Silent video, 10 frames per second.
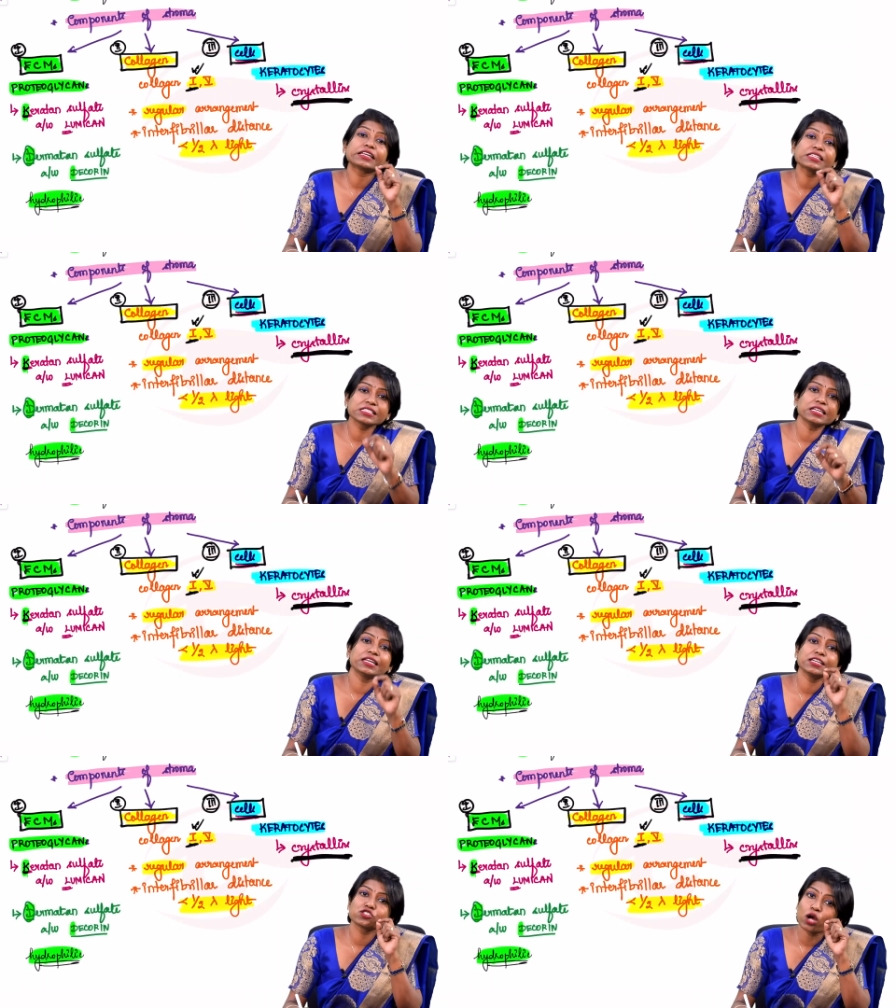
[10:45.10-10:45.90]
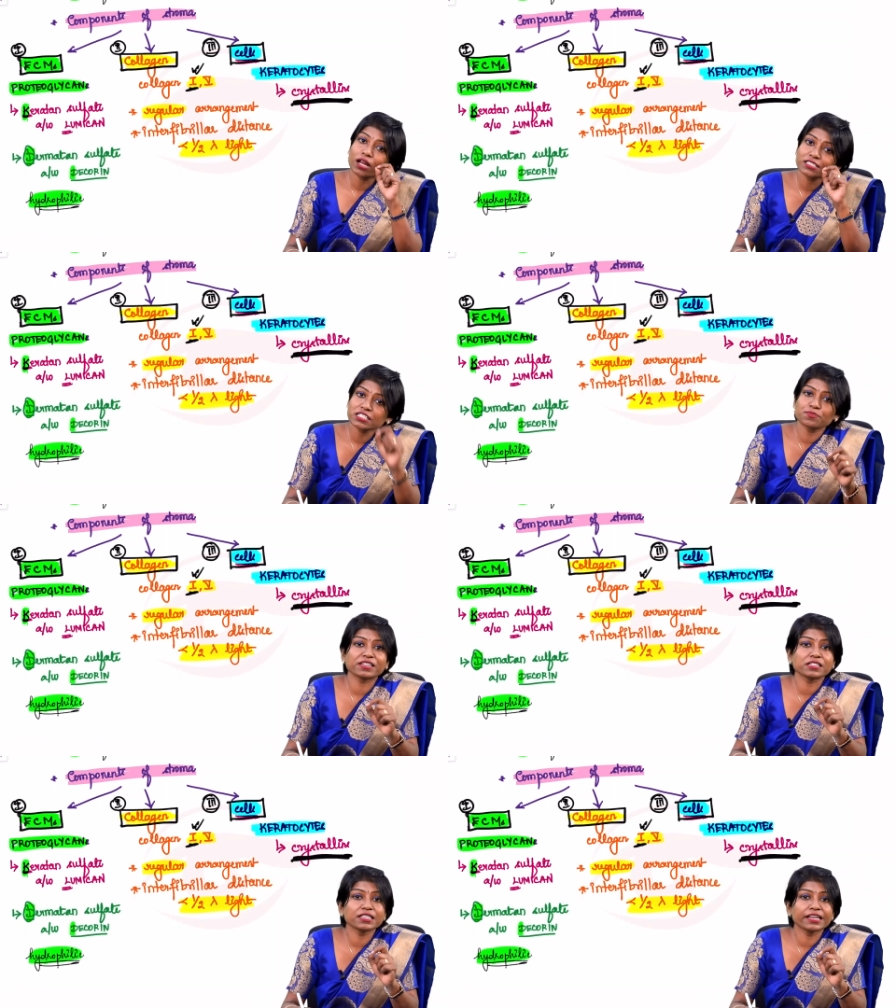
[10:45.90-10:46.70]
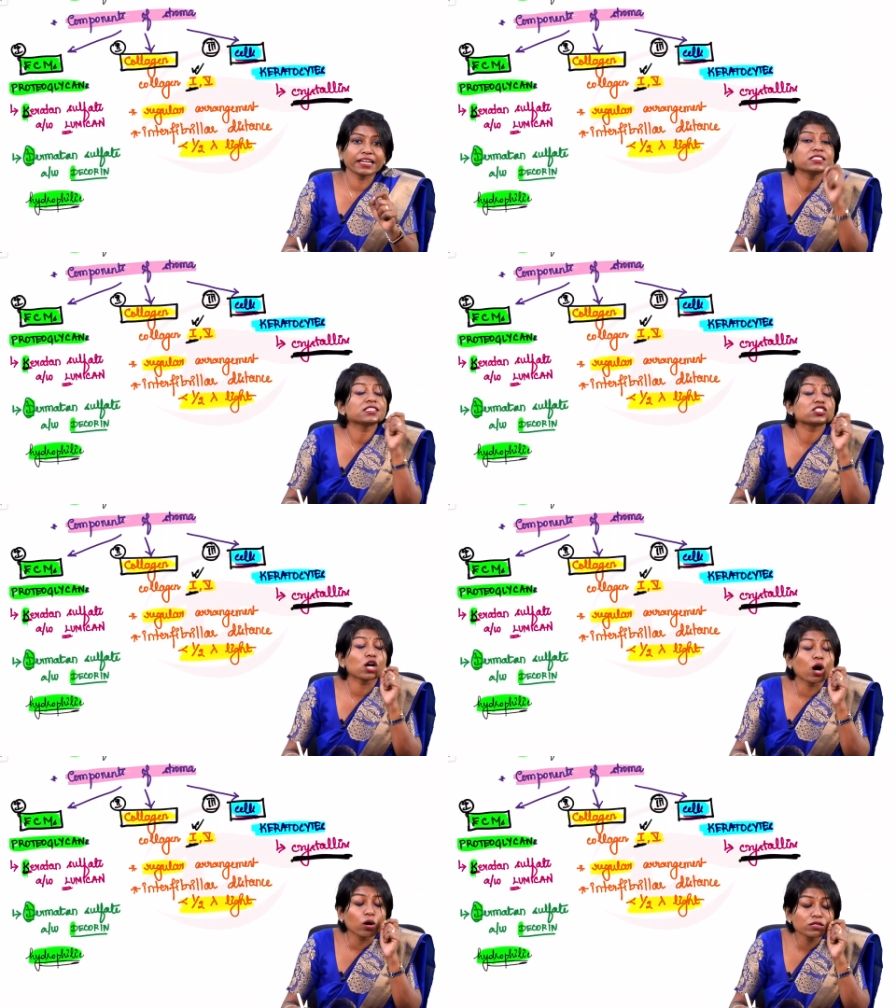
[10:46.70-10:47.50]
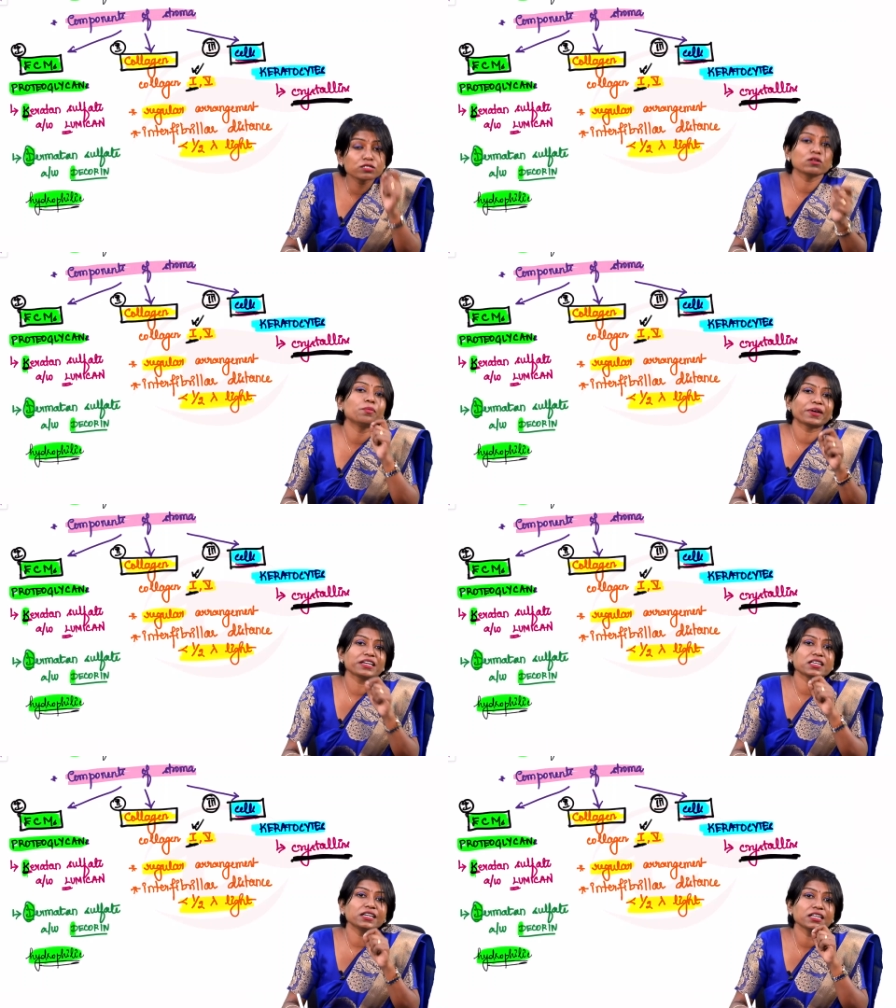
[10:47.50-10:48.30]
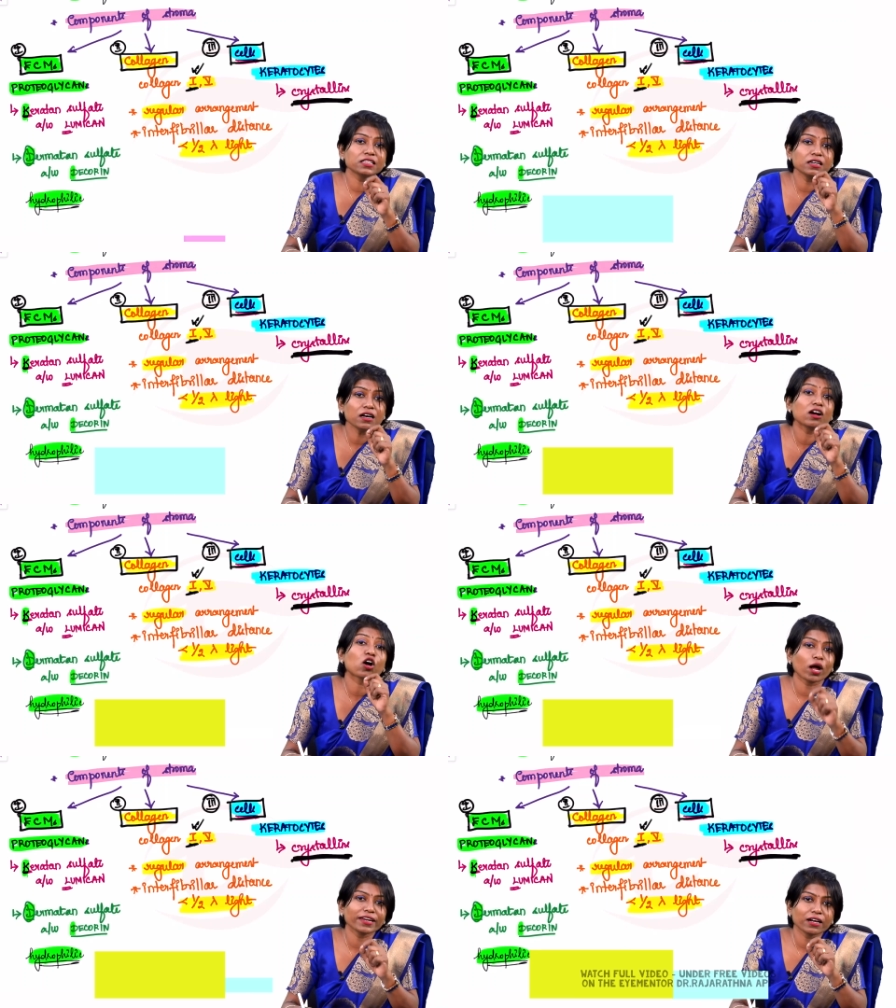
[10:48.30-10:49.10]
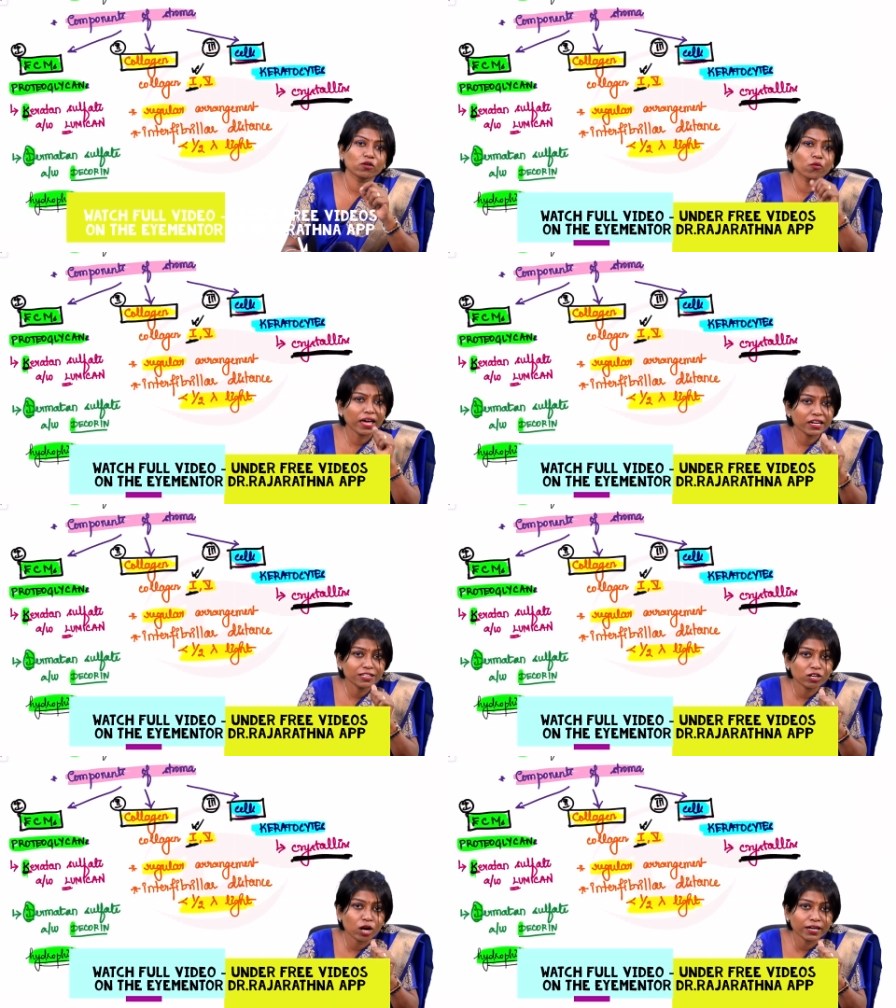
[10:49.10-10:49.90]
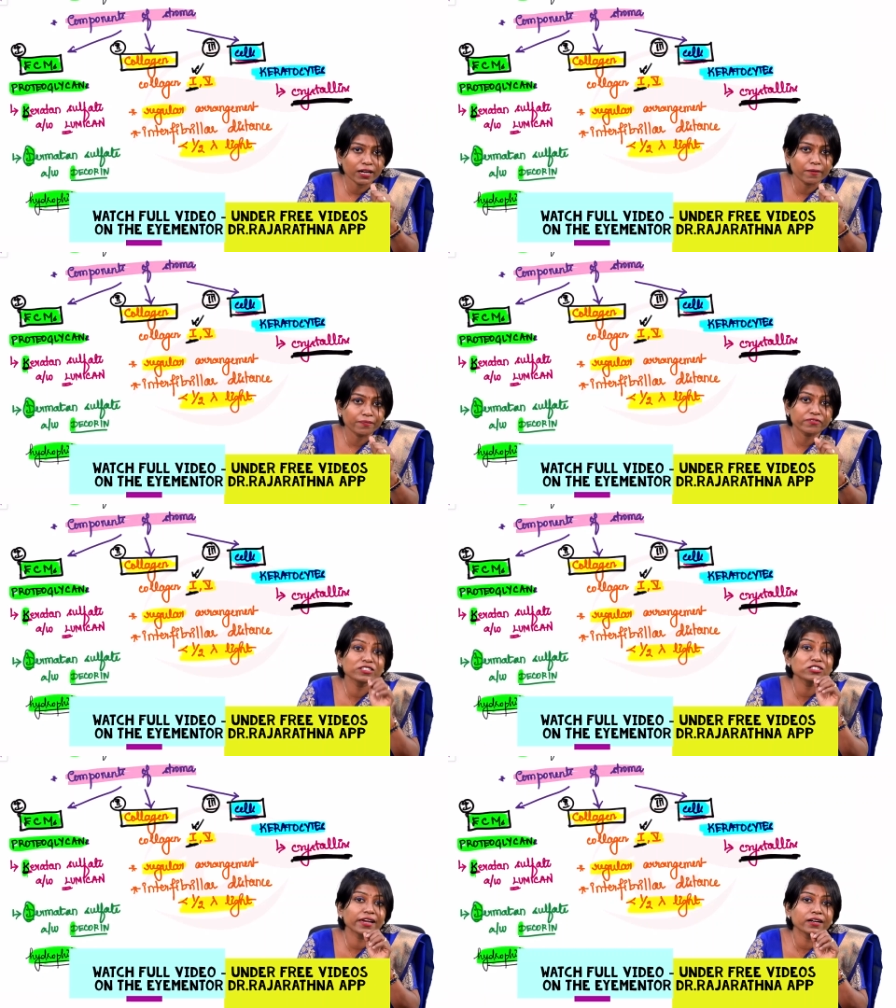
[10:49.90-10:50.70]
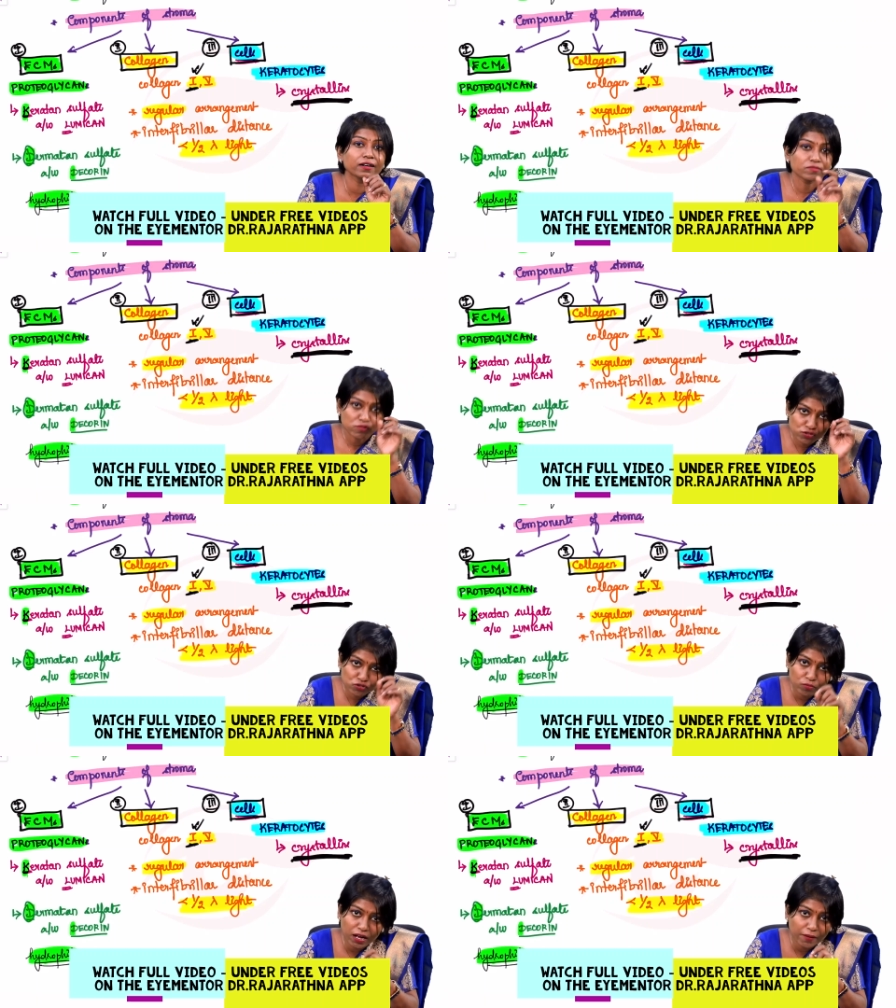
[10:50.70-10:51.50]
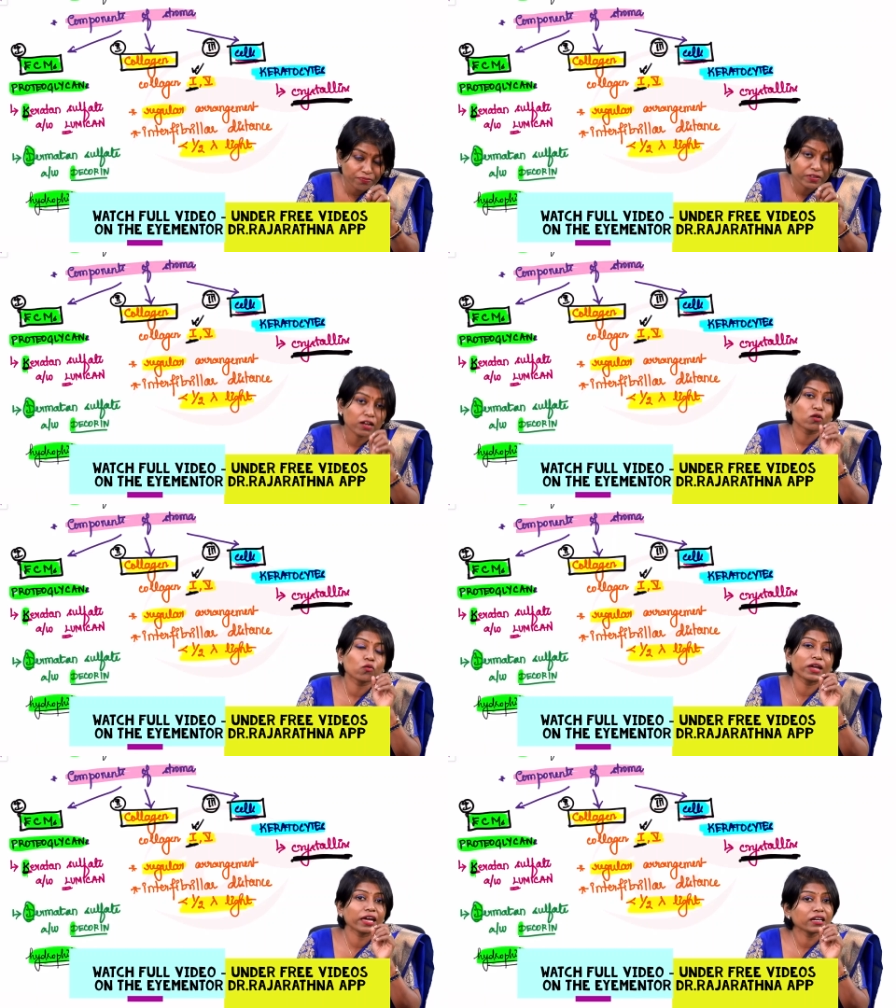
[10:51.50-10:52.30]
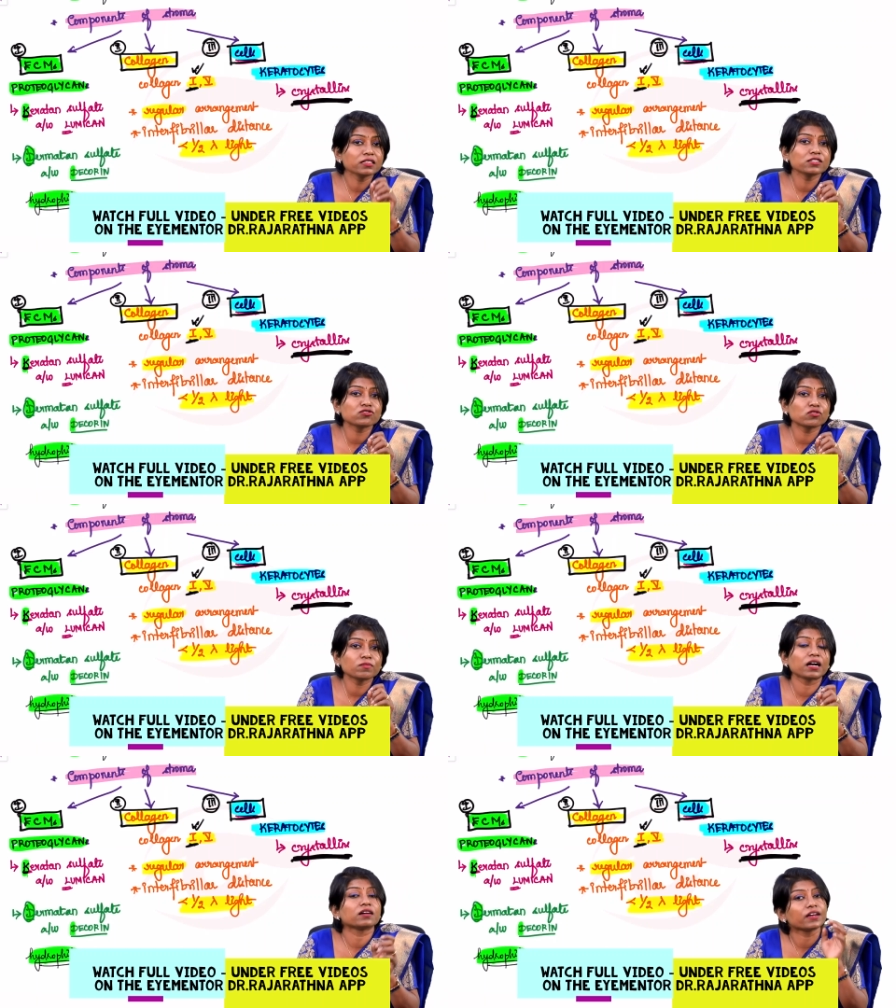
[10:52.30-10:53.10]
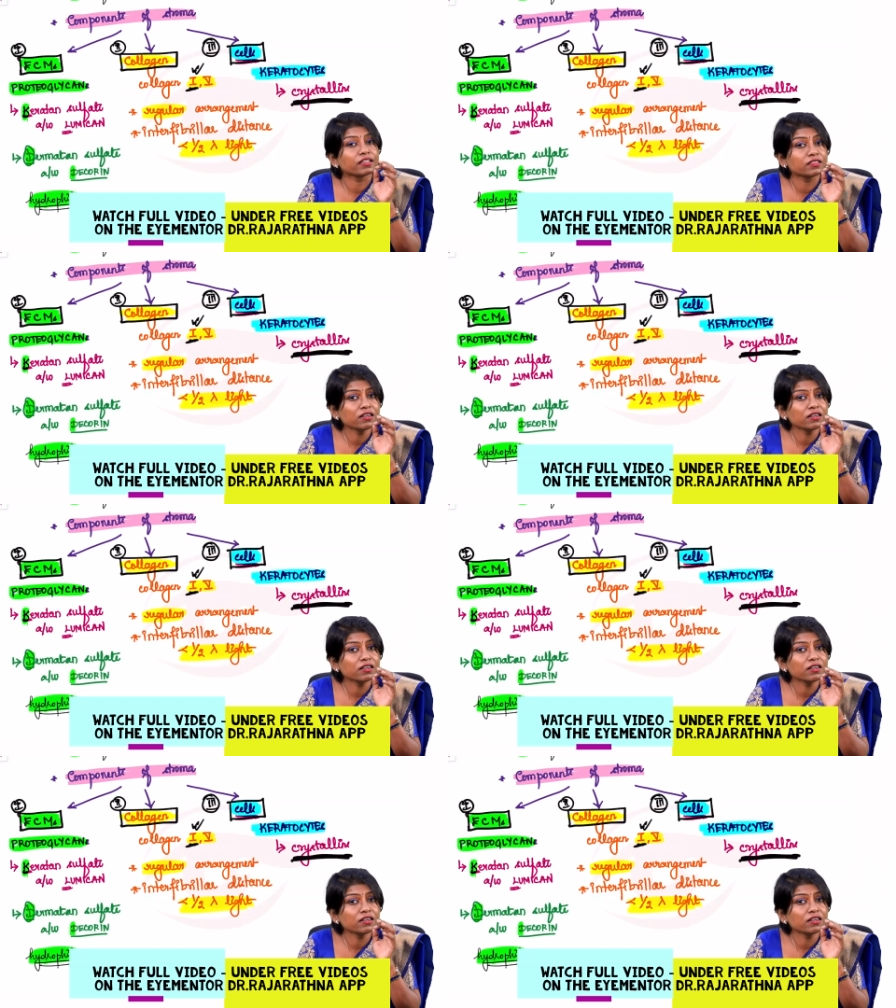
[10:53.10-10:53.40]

Crystallin is not just present in the lens, it's also present in the cornea. Where in the cornea? Which layer? Stroma. Where in the stroma?